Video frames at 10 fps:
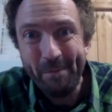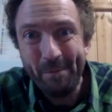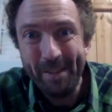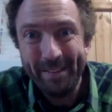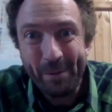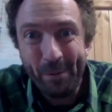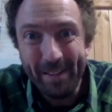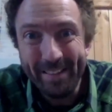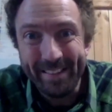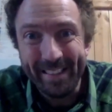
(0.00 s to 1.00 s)
Where's the
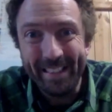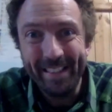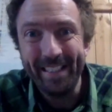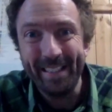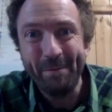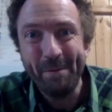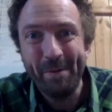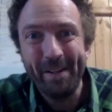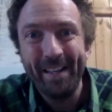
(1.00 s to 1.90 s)
quality? What